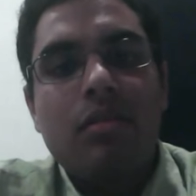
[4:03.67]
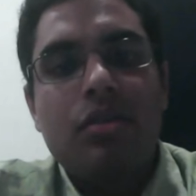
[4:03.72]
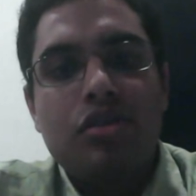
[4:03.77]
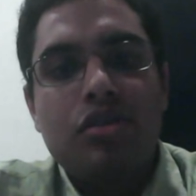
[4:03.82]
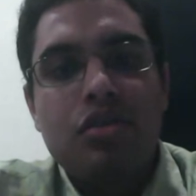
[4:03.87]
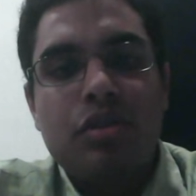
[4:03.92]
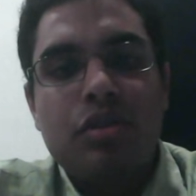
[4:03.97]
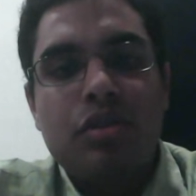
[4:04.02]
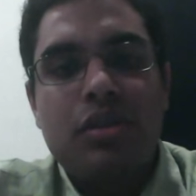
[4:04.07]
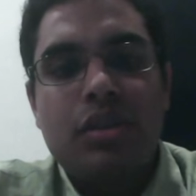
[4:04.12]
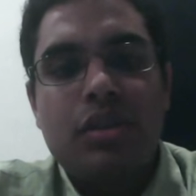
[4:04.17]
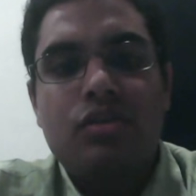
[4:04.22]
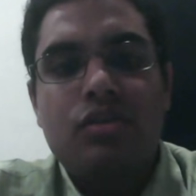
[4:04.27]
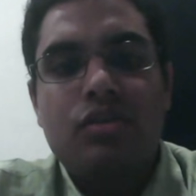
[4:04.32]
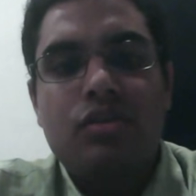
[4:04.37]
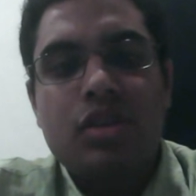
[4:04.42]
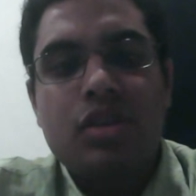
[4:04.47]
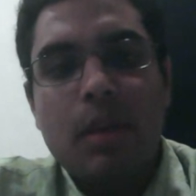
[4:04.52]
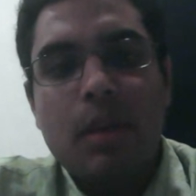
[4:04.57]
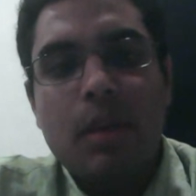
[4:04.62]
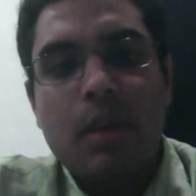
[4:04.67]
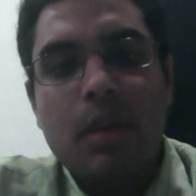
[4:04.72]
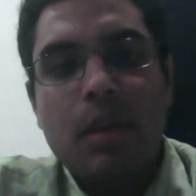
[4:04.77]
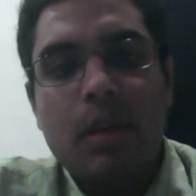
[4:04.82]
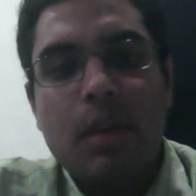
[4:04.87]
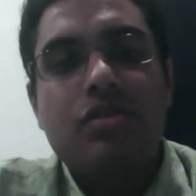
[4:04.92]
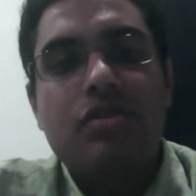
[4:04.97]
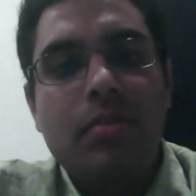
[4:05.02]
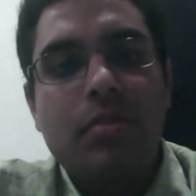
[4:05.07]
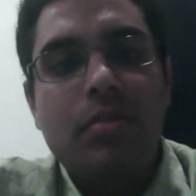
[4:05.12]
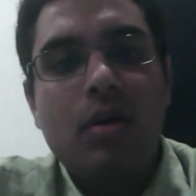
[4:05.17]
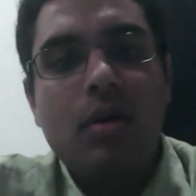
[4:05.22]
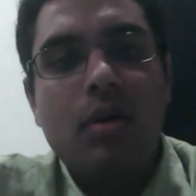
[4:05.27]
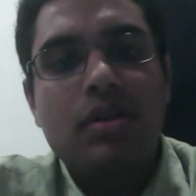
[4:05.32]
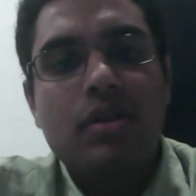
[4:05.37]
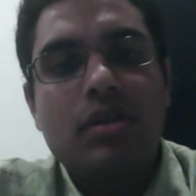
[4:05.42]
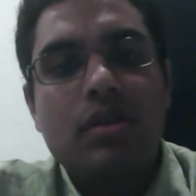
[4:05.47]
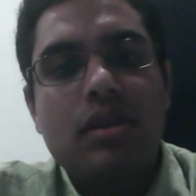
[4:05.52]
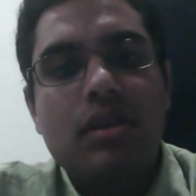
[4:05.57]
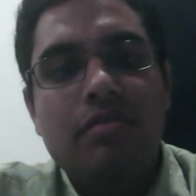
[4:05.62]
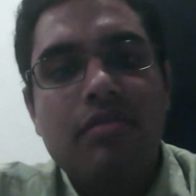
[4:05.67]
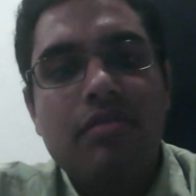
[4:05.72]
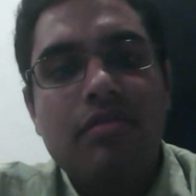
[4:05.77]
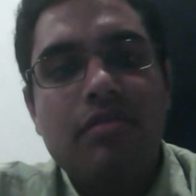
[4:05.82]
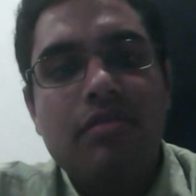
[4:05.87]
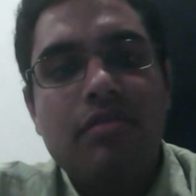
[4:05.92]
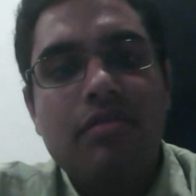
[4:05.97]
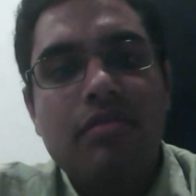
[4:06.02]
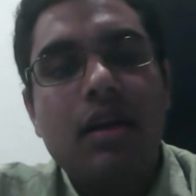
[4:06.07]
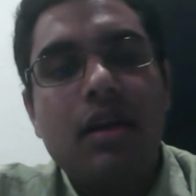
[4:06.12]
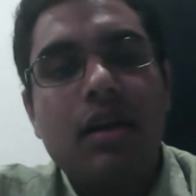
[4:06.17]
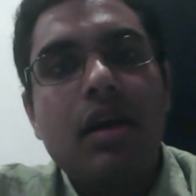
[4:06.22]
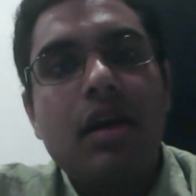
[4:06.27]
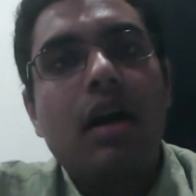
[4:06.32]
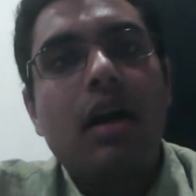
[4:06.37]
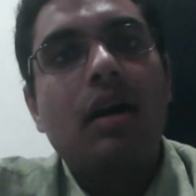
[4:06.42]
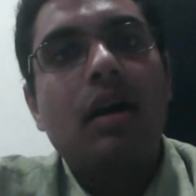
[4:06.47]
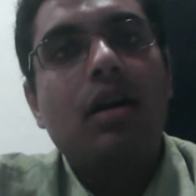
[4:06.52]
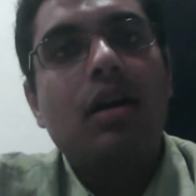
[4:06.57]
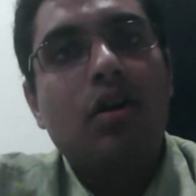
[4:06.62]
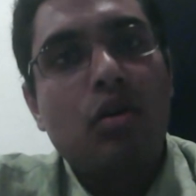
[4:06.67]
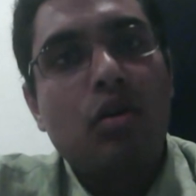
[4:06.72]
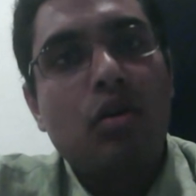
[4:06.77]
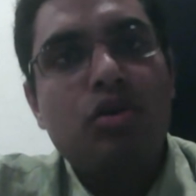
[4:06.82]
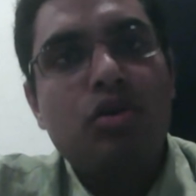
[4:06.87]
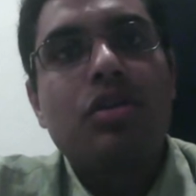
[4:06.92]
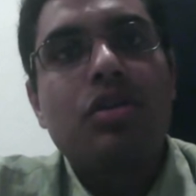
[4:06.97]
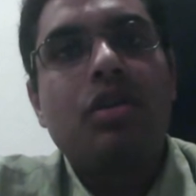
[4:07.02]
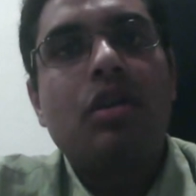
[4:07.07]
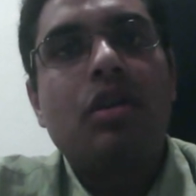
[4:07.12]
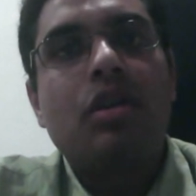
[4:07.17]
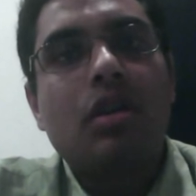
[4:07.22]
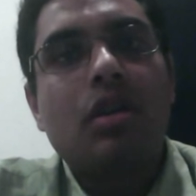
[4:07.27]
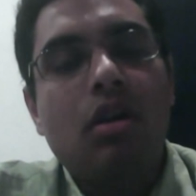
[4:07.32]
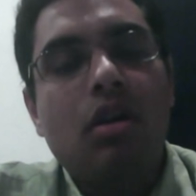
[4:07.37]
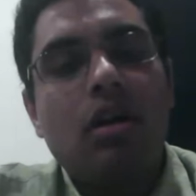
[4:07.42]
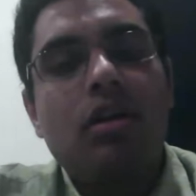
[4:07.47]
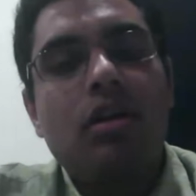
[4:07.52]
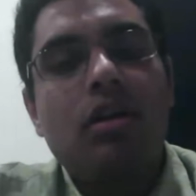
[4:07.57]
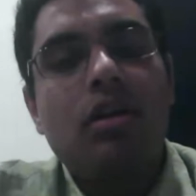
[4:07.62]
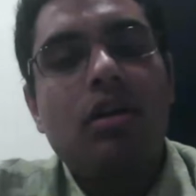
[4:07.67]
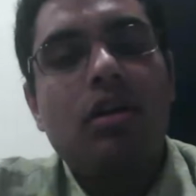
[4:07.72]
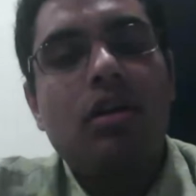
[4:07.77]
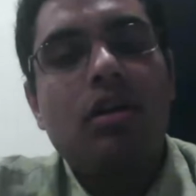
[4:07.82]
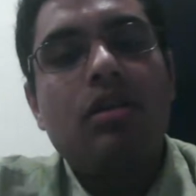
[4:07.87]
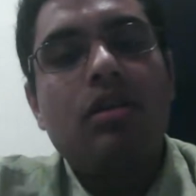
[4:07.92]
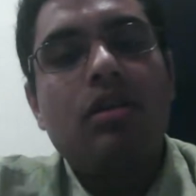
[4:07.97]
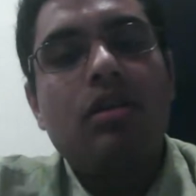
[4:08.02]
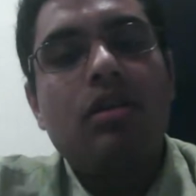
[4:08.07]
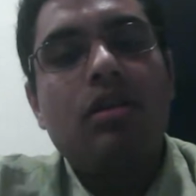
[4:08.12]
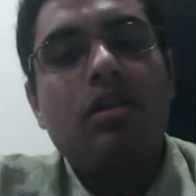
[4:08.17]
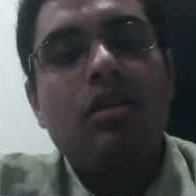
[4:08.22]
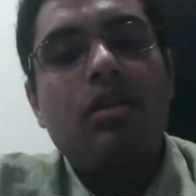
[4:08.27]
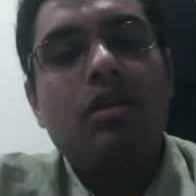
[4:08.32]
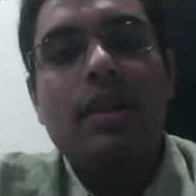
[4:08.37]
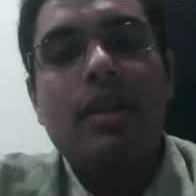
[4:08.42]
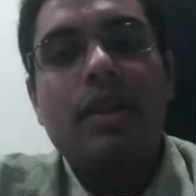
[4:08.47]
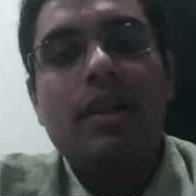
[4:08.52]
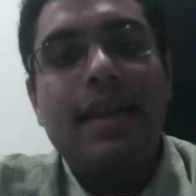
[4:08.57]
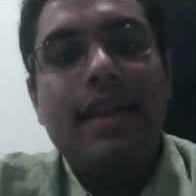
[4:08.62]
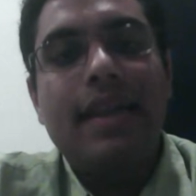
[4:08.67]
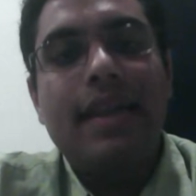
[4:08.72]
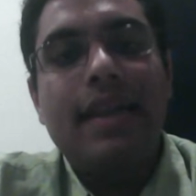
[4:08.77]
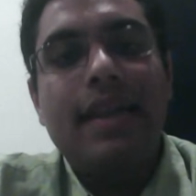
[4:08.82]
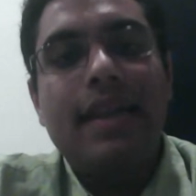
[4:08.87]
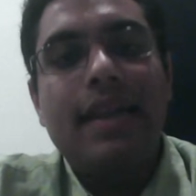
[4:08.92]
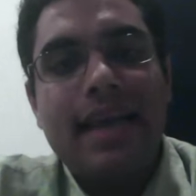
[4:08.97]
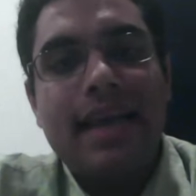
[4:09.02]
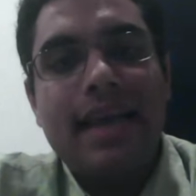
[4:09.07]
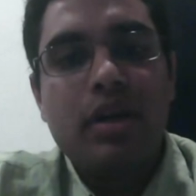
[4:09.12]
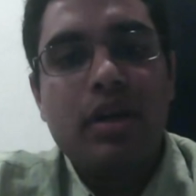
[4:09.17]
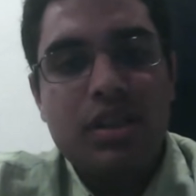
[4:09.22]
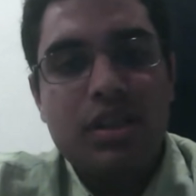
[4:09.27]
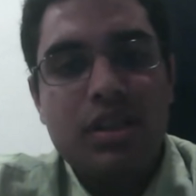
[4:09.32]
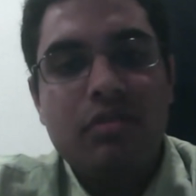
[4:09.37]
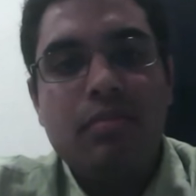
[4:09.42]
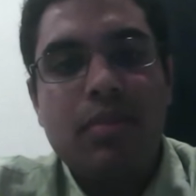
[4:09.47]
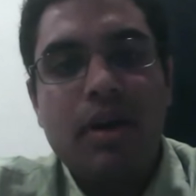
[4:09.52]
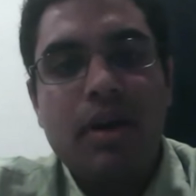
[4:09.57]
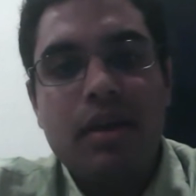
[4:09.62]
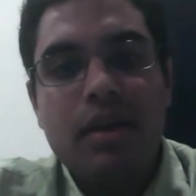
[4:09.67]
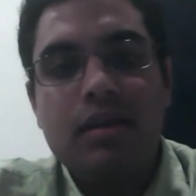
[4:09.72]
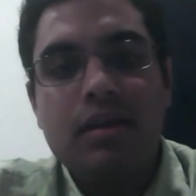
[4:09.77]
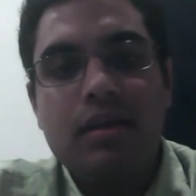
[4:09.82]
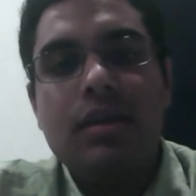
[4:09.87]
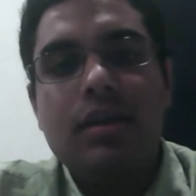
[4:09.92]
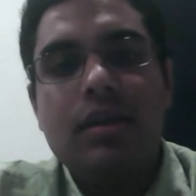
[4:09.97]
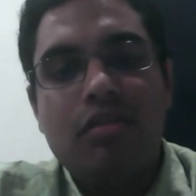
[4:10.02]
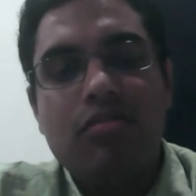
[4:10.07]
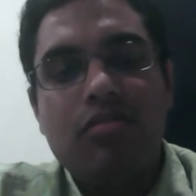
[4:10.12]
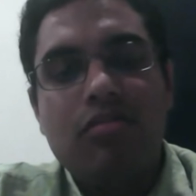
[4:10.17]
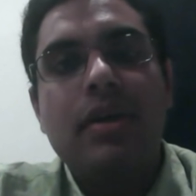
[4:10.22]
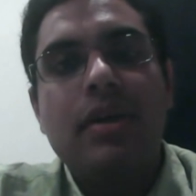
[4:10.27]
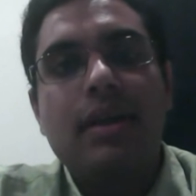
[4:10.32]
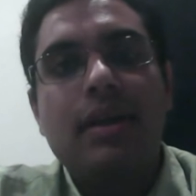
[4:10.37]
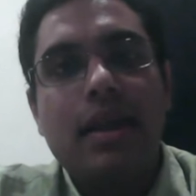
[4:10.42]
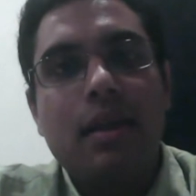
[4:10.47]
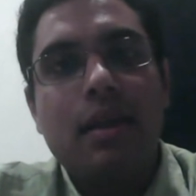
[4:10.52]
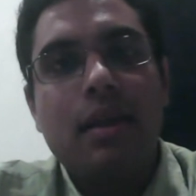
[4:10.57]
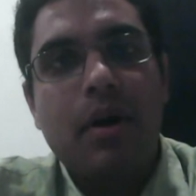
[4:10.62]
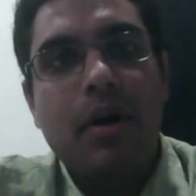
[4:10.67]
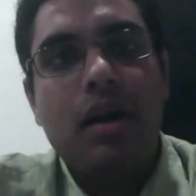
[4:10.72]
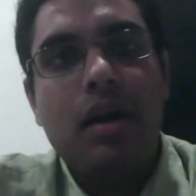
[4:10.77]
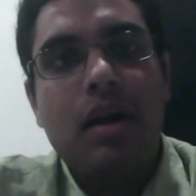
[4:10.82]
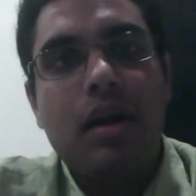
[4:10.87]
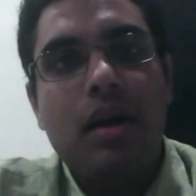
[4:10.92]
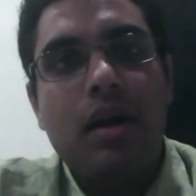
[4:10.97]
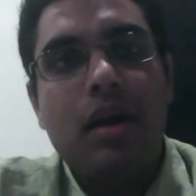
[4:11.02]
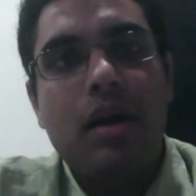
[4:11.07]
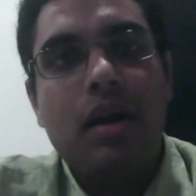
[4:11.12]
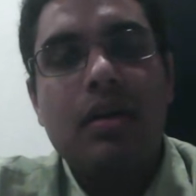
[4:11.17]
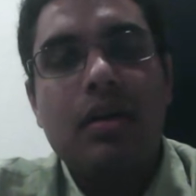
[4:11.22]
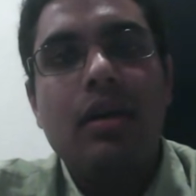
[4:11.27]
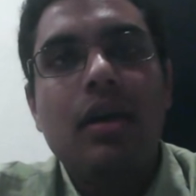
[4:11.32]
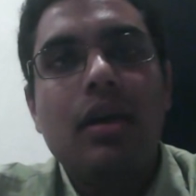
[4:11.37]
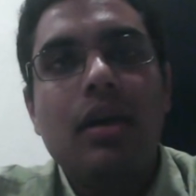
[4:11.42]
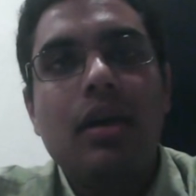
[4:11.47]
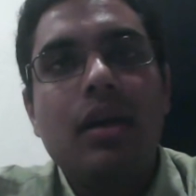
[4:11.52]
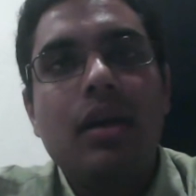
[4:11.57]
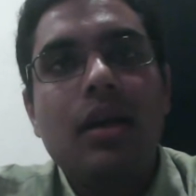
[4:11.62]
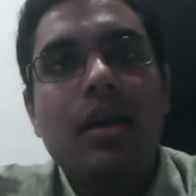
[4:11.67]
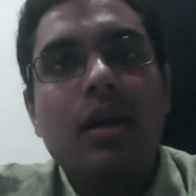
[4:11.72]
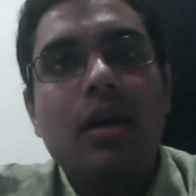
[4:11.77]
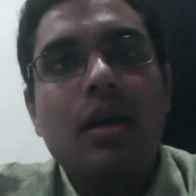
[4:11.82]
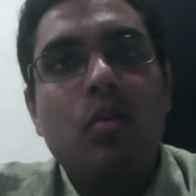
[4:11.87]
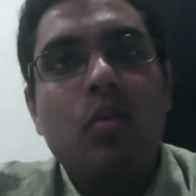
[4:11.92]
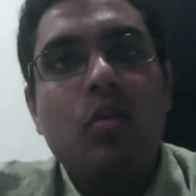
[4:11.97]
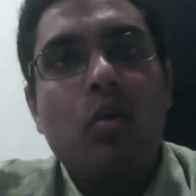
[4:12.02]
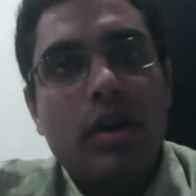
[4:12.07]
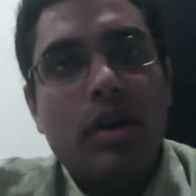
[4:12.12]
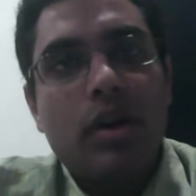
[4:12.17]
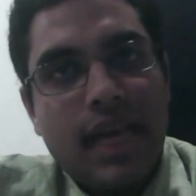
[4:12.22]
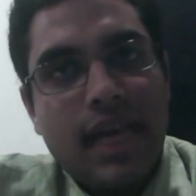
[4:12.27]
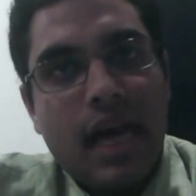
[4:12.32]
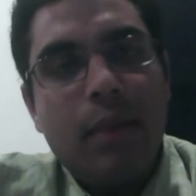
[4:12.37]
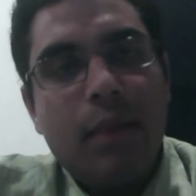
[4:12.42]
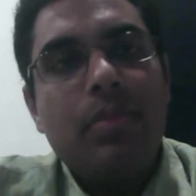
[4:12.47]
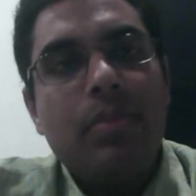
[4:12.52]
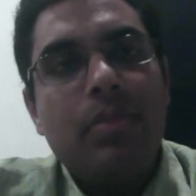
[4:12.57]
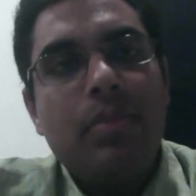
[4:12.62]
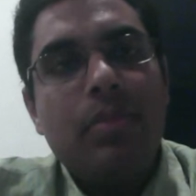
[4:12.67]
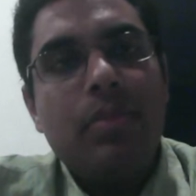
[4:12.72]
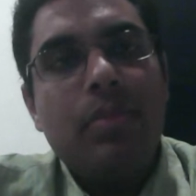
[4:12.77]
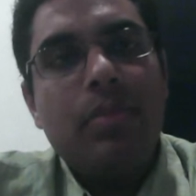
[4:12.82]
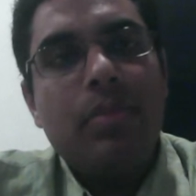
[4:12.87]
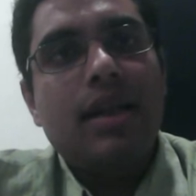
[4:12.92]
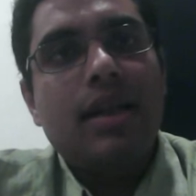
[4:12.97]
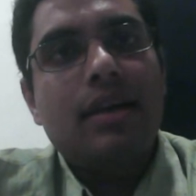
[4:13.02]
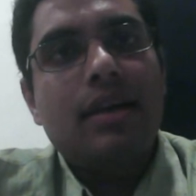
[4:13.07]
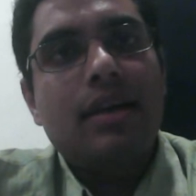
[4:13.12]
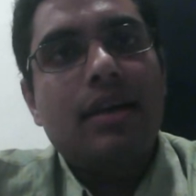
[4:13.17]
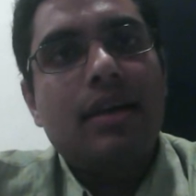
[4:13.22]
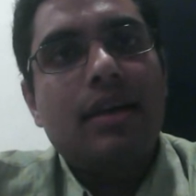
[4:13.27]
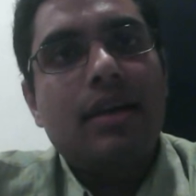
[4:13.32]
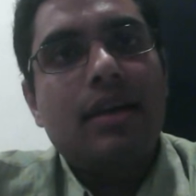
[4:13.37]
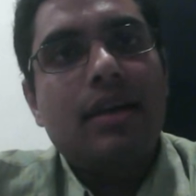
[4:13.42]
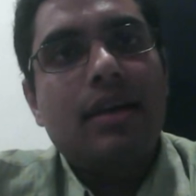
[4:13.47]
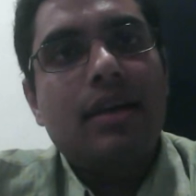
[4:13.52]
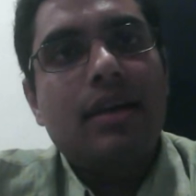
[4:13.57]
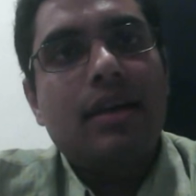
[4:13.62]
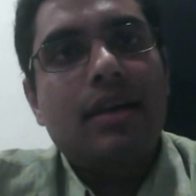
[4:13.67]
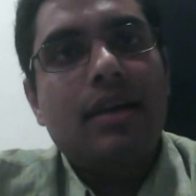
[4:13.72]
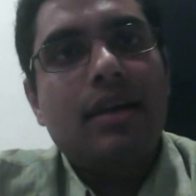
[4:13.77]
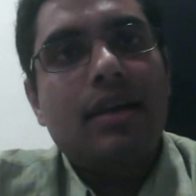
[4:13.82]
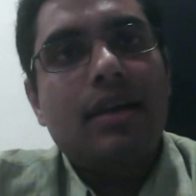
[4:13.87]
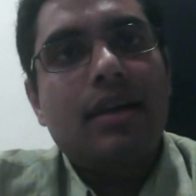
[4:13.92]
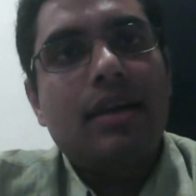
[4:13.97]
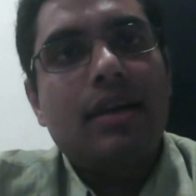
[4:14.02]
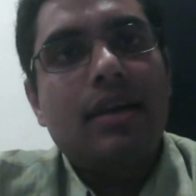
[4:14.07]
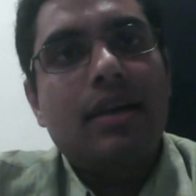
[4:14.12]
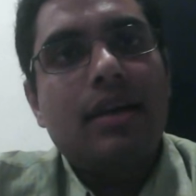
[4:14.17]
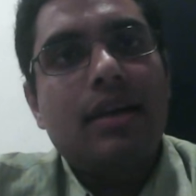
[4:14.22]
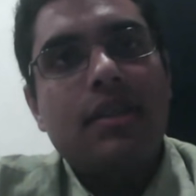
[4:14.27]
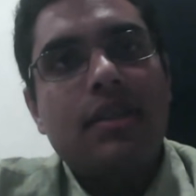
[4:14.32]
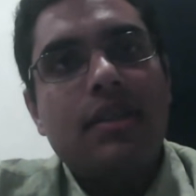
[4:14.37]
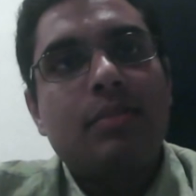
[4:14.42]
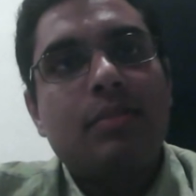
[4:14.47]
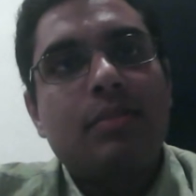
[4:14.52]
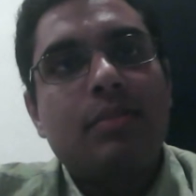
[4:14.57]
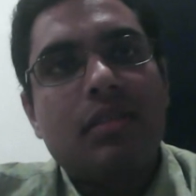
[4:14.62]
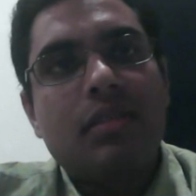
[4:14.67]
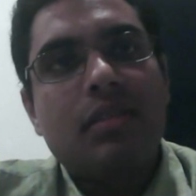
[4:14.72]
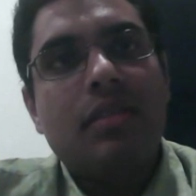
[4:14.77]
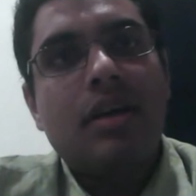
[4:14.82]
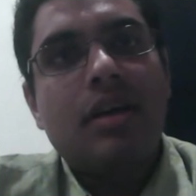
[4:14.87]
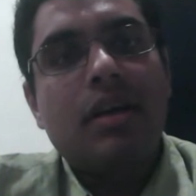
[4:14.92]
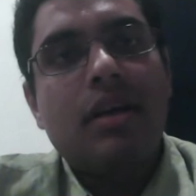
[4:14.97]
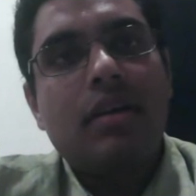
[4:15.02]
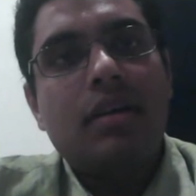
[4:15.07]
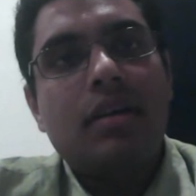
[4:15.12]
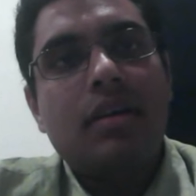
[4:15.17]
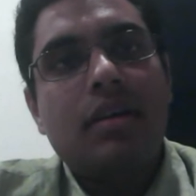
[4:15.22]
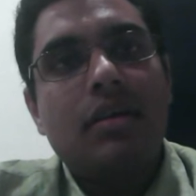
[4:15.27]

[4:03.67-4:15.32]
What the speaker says: from the judiciary. So separation of powers is in fact a crucial constitutional goal that has to be achieved by the government and Parliament. What has happened is that for certain specific